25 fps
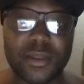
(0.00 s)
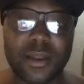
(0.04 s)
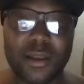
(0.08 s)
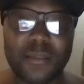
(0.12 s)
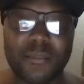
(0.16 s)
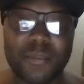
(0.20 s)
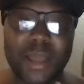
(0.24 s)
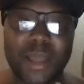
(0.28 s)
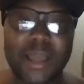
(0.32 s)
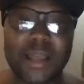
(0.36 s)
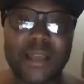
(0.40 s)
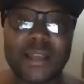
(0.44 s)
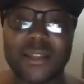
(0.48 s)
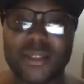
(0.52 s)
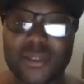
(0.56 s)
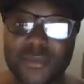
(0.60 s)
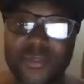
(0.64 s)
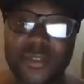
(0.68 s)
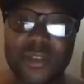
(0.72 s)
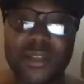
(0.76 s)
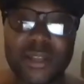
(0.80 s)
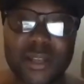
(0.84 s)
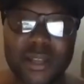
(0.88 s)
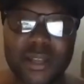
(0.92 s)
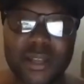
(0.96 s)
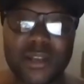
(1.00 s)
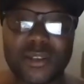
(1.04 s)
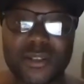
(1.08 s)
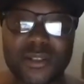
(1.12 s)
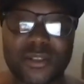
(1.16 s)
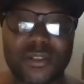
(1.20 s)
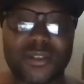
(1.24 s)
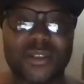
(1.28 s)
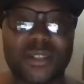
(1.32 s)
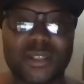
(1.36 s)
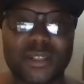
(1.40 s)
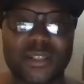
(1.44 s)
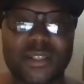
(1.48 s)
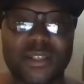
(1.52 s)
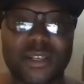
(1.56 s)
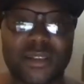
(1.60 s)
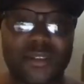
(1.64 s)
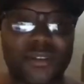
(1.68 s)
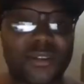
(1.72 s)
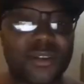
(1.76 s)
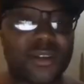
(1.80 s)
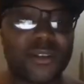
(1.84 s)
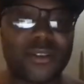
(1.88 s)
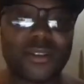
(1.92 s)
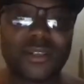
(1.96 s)
on this
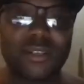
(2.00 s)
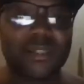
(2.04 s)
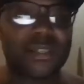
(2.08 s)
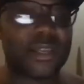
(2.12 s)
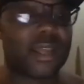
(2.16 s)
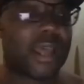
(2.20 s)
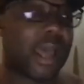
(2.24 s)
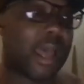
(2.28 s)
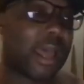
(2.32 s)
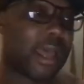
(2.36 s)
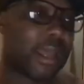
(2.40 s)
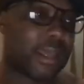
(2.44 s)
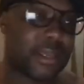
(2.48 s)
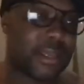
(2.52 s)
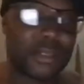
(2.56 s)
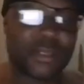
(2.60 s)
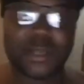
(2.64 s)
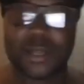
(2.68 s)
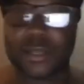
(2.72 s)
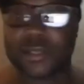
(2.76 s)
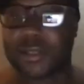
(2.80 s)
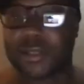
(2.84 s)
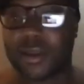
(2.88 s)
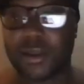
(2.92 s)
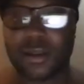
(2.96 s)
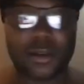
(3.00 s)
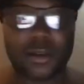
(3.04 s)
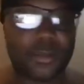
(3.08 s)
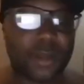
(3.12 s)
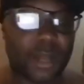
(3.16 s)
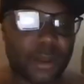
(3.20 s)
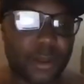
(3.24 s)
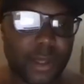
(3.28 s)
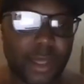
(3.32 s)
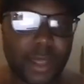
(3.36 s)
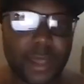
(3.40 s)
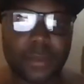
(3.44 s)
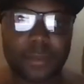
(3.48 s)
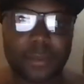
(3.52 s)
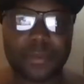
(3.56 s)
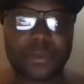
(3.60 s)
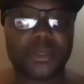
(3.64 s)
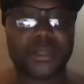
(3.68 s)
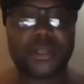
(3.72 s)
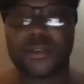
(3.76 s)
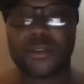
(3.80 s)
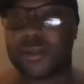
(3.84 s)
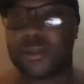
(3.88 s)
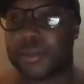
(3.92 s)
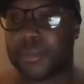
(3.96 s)
channel, don't just say, he's not talking about Amp,
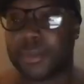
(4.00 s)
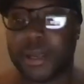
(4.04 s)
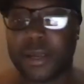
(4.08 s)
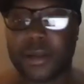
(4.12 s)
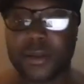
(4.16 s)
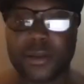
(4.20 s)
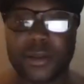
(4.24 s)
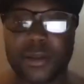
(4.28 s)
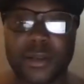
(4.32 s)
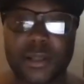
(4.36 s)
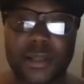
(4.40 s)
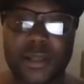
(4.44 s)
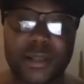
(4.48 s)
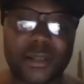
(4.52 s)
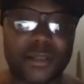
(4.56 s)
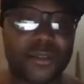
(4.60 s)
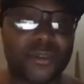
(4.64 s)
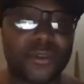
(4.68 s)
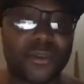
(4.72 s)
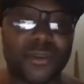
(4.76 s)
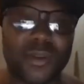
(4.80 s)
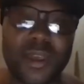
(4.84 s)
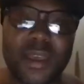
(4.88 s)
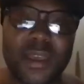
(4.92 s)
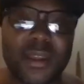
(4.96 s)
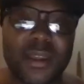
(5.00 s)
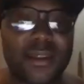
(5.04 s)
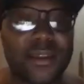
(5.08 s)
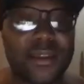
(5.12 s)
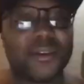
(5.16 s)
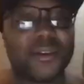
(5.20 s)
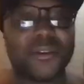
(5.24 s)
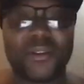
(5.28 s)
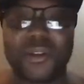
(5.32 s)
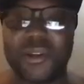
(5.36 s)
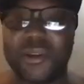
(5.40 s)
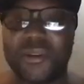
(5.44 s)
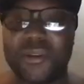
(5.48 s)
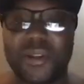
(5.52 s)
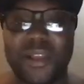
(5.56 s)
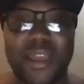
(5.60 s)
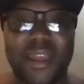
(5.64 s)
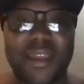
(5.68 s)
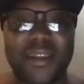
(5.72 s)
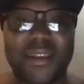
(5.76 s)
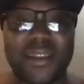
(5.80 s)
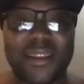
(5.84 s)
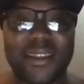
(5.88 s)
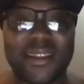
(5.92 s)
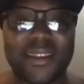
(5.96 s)
so I'm not gonna click through. Don't do
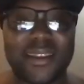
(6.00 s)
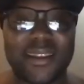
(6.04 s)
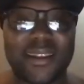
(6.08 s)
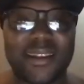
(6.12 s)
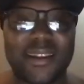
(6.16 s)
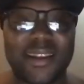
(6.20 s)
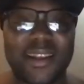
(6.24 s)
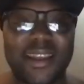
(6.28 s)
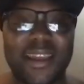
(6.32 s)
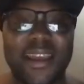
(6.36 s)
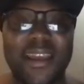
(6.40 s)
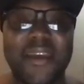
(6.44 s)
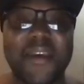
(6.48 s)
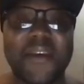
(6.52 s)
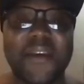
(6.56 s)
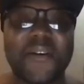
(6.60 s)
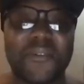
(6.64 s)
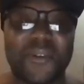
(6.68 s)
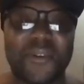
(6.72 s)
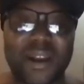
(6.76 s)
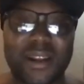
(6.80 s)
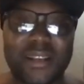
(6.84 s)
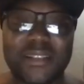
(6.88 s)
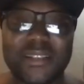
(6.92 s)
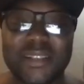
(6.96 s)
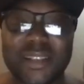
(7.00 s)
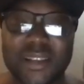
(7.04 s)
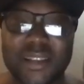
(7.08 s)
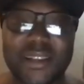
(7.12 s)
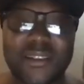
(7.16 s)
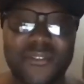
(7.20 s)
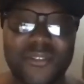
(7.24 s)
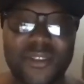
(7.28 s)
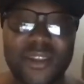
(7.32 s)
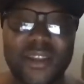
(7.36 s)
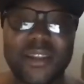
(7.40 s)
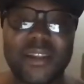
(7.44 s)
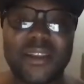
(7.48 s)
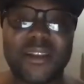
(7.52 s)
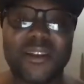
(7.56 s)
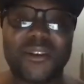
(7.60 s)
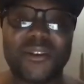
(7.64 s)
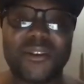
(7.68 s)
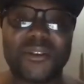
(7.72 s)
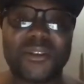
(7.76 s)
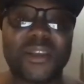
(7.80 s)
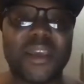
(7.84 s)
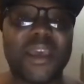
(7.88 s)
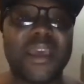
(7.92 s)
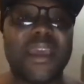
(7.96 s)
that. All right, watch the other
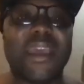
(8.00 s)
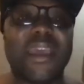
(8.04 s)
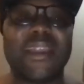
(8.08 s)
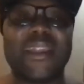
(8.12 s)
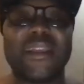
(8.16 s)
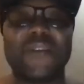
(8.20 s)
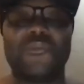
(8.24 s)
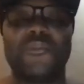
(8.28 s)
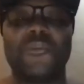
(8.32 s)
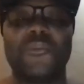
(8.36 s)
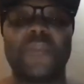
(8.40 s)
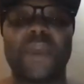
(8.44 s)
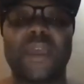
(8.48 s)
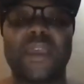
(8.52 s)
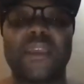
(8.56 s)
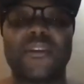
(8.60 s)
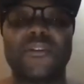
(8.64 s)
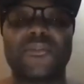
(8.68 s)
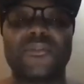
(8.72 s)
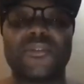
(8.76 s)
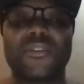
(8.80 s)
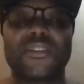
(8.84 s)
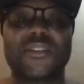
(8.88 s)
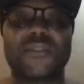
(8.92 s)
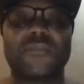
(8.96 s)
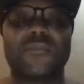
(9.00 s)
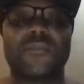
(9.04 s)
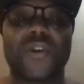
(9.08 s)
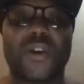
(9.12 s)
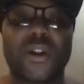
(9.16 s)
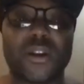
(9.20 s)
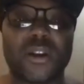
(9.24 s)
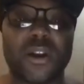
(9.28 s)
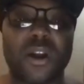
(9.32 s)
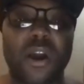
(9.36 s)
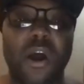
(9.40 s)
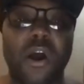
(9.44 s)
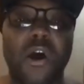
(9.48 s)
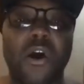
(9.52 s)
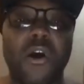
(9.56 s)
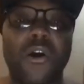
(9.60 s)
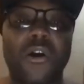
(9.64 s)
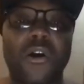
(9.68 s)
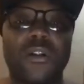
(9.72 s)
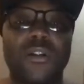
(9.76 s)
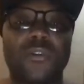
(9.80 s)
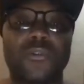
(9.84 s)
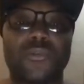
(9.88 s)
videos and it will make you a smarter all